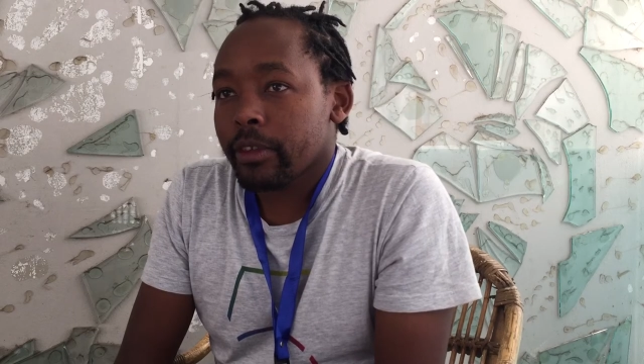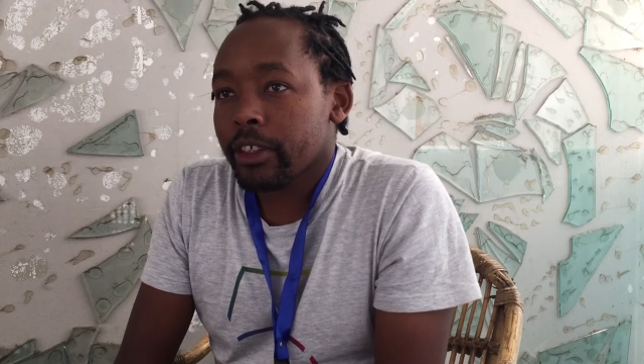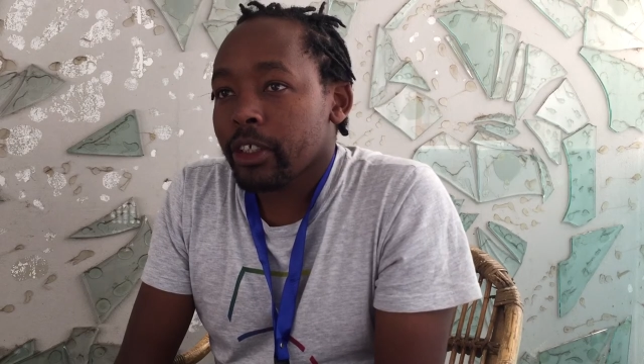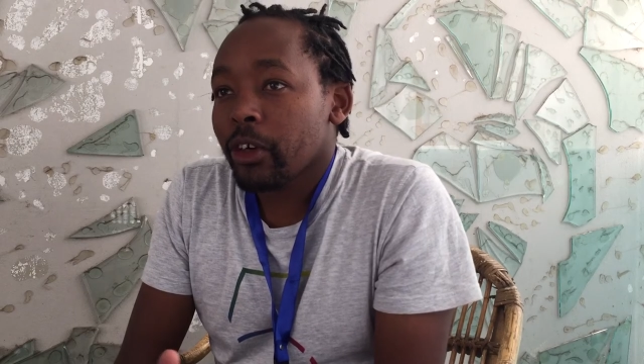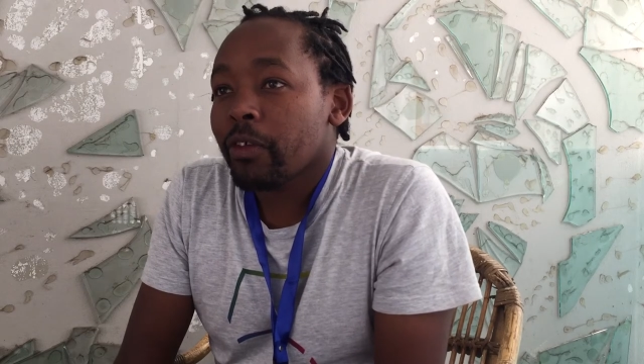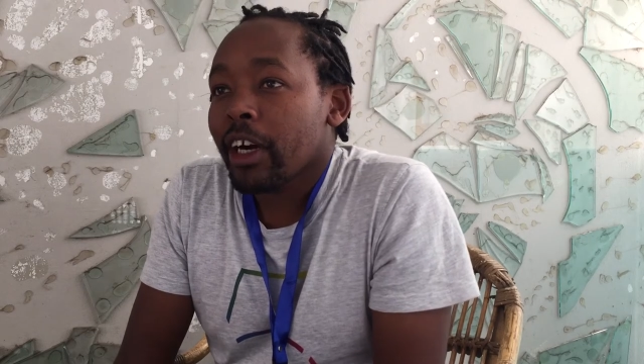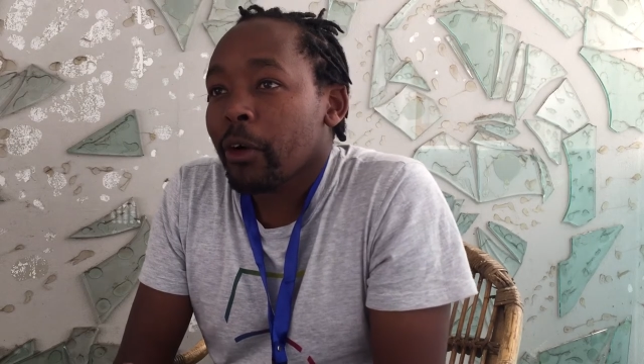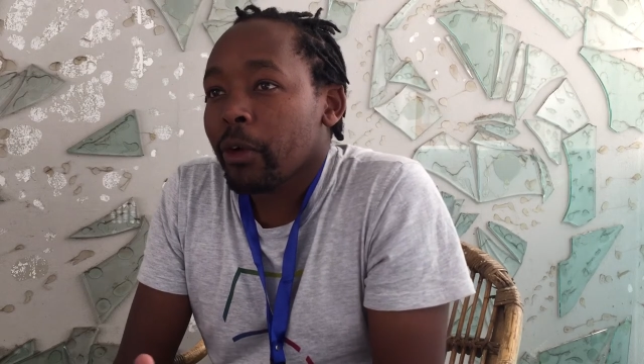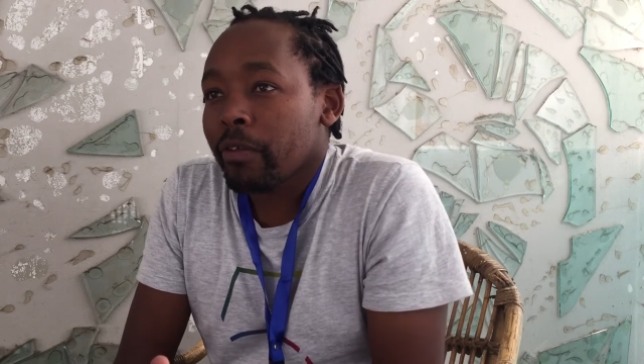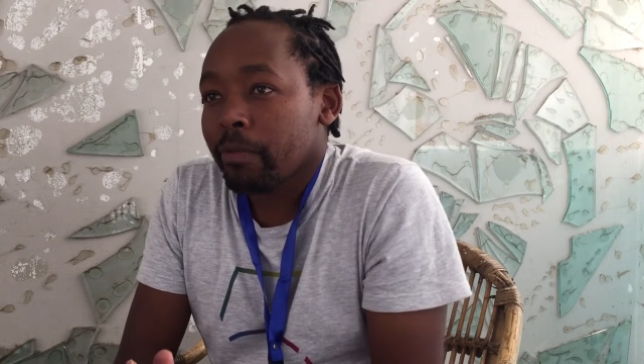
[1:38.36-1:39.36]
So
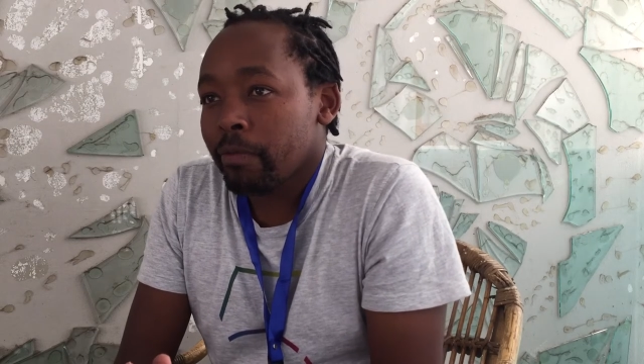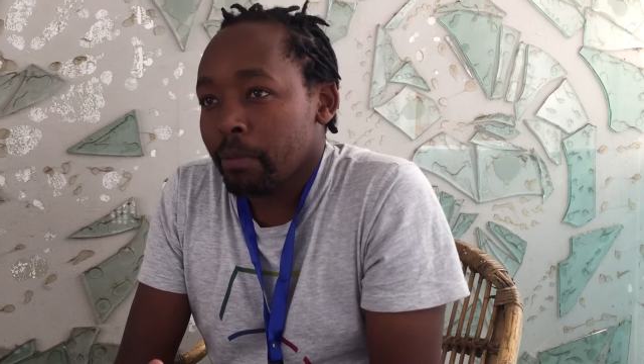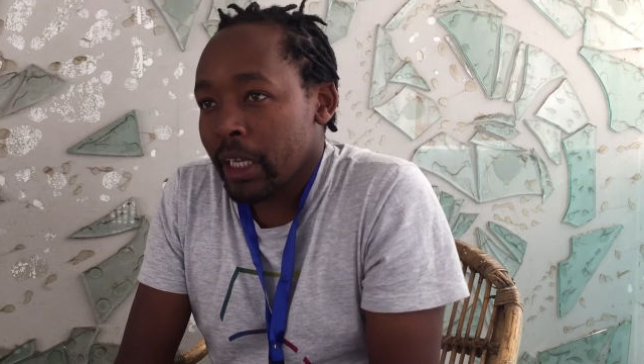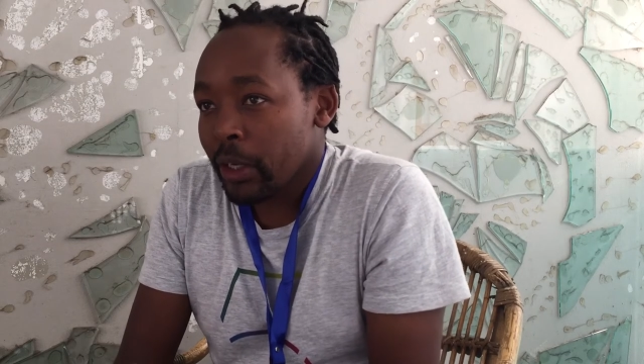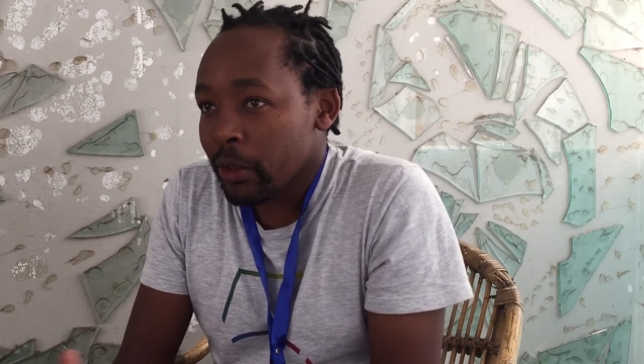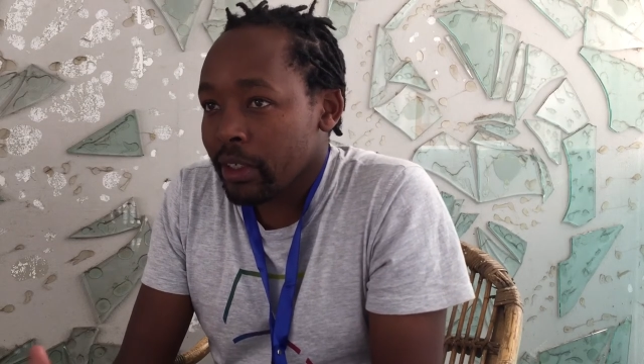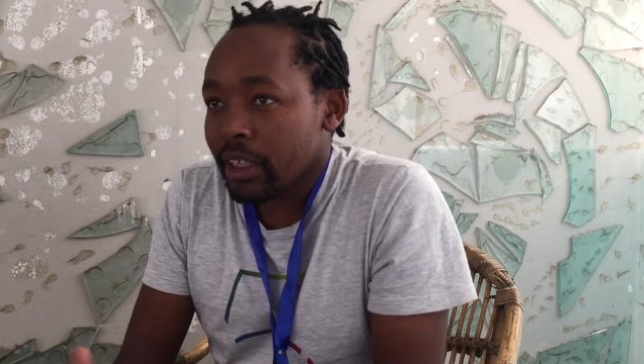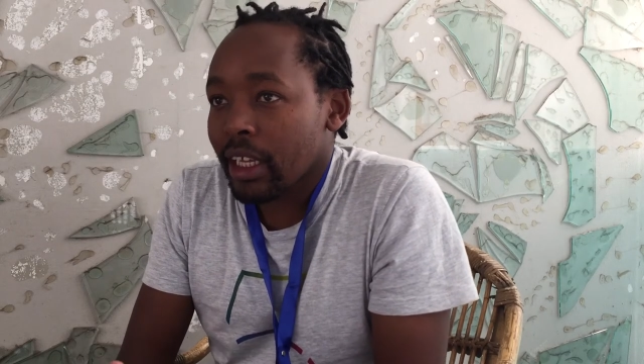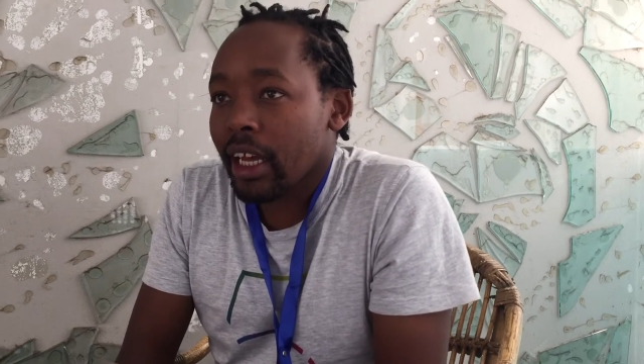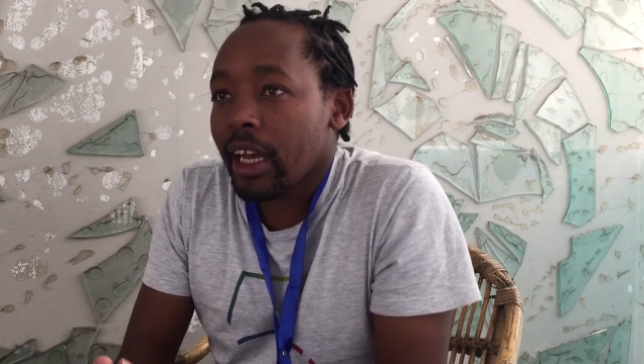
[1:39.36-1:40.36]
far, we've been
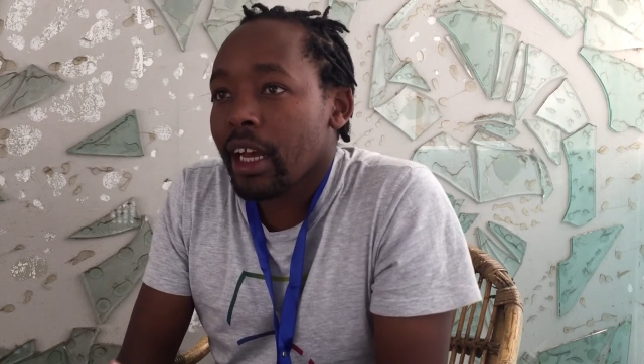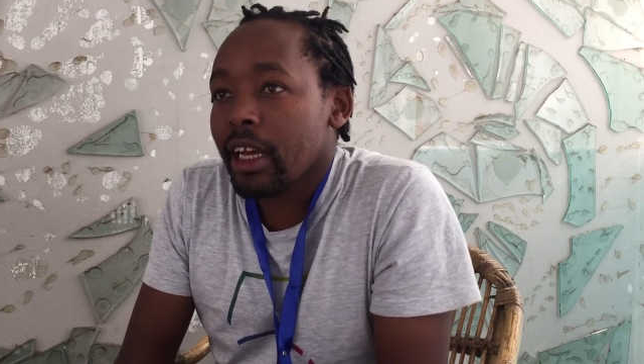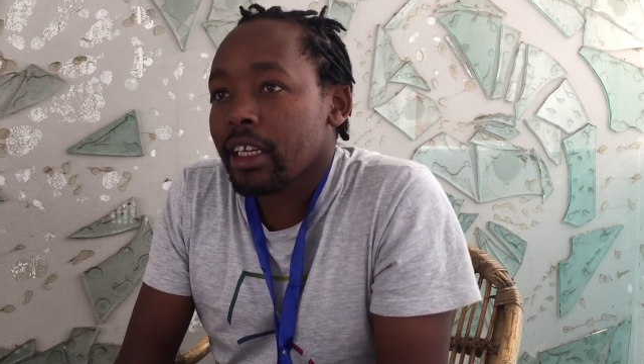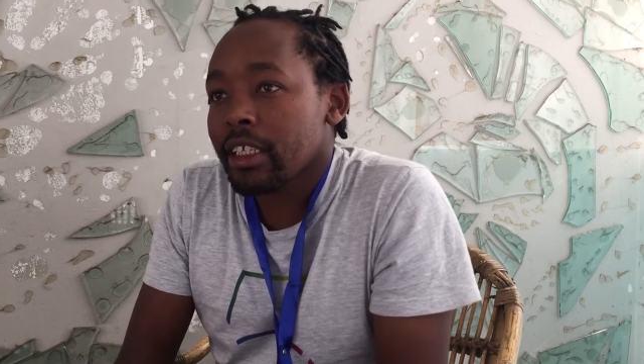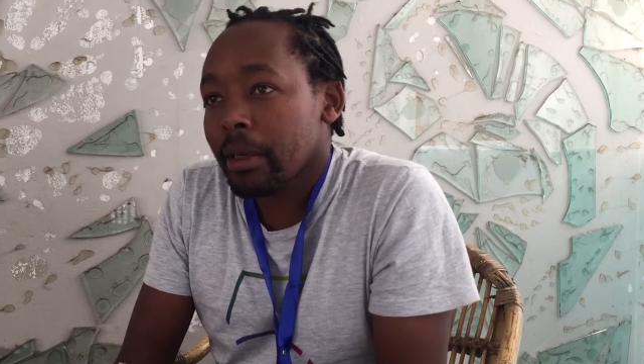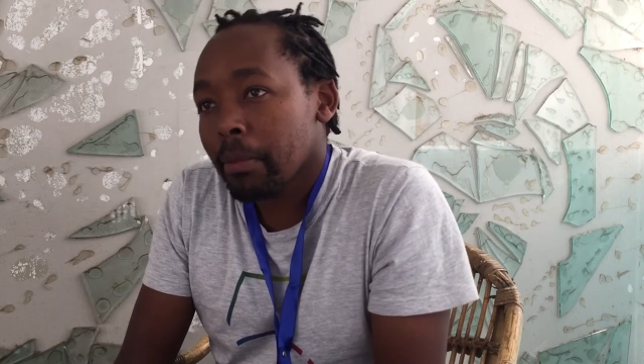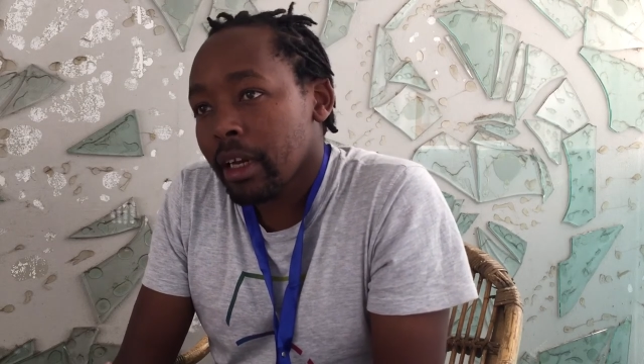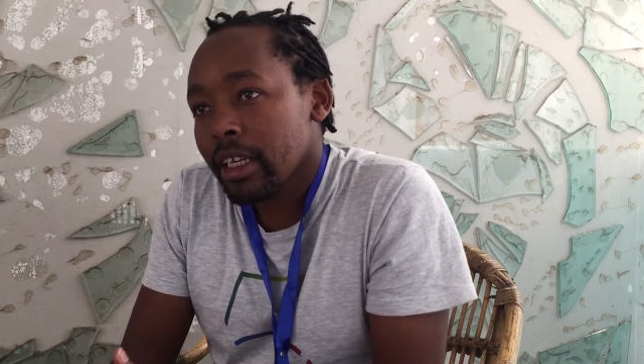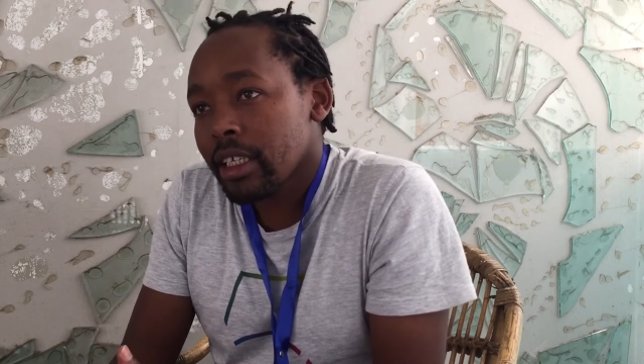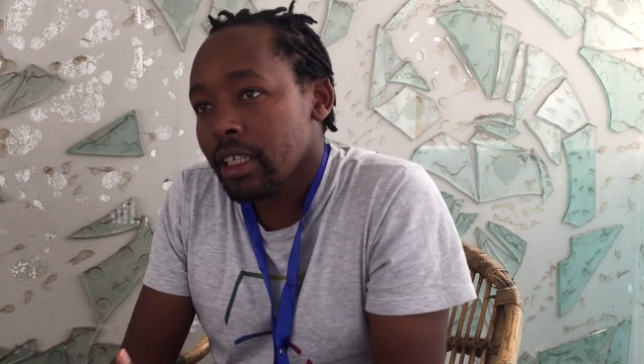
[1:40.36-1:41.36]
using the
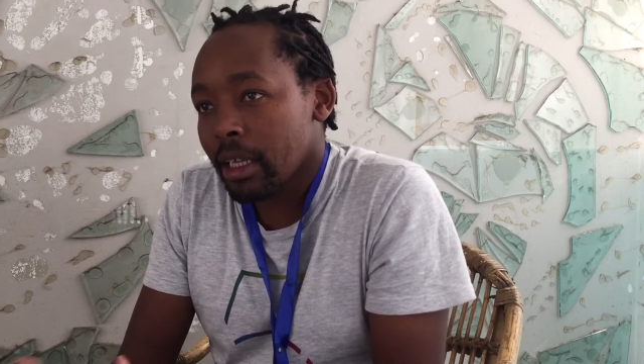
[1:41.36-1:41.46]
template,